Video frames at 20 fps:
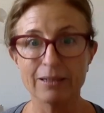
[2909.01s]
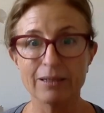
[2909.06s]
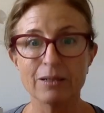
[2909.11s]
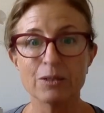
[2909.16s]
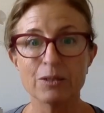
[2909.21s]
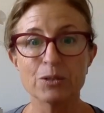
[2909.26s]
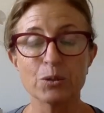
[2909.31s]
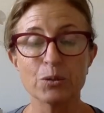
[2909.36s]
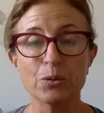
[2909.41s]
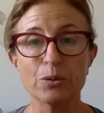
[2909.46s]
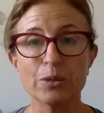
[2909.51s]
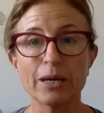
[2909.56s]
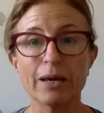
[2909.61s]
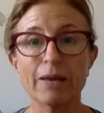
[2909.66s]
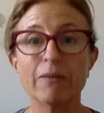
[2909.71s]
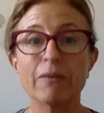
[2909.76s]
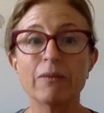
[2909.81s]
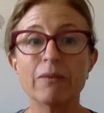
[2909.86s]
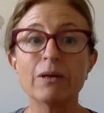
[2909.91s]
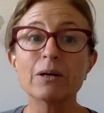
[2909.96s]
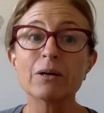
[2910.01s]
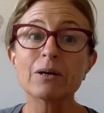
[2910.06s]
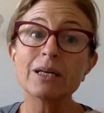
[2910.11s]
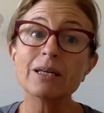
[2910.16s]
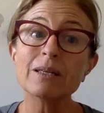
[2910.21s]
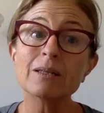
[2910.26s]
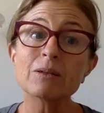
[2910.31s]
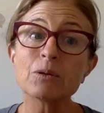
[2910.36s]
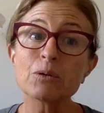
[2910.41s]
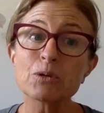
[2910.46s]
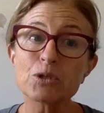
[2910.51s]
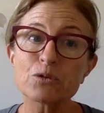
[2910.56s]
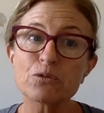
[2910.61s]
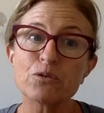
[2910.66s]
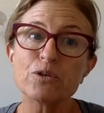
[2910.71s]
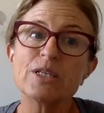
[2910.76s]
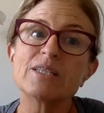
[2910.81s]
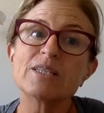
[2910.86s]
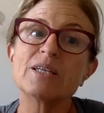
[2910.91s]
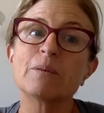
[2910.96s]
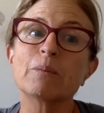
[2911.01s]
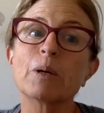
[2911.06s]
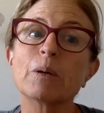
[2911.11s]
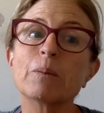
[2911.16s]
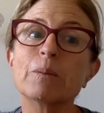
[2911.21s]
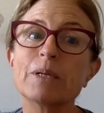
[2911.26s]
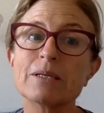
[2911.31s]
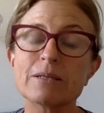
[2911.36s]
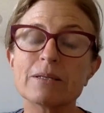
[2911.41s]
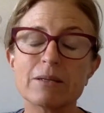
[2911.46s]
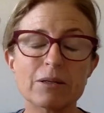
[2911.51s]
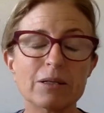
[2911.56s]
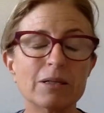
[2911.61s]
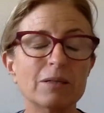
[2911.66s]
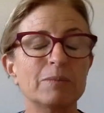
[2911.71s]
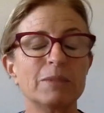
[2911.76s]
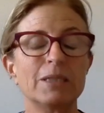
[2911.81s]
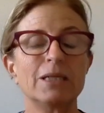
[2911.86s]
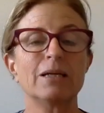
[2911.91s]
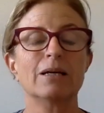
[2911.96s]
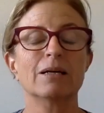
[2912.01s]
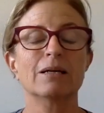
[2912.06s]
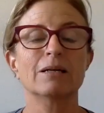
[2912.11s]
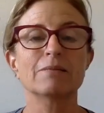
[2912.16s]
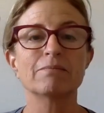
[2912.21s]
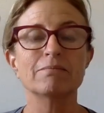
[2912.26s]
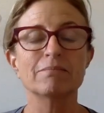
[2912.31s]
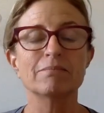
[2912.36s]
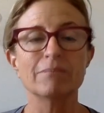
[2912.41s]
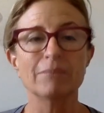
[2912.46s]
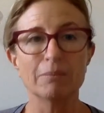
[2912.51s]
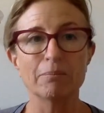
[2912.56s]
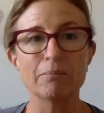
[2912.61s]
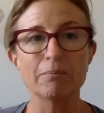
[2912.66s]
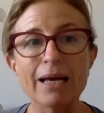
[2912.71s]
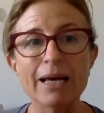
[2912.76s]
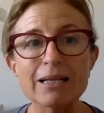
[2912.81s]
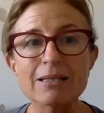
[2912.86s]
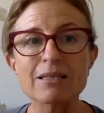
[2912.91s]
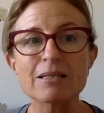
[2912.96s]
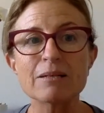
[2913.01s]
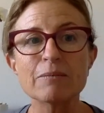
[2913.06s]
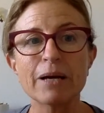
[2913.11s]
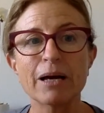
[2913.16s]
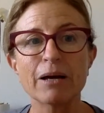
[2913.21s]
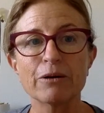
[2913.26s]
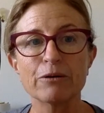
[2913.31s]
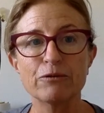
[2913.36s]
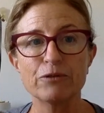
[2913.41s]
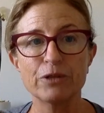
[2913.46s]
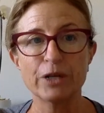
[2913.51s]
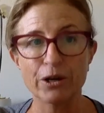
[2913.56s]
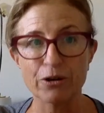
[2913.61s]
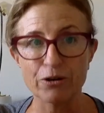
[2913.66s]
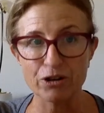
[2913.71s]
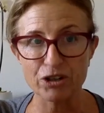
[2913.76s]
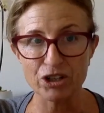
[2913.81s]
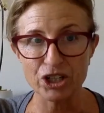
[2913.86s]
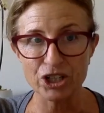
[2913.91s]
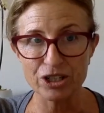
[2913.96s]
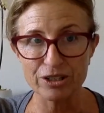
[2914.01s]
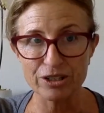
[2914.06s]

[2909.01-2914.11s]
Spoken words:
So that there, in those freezing moments, there can be an immense amount of terror.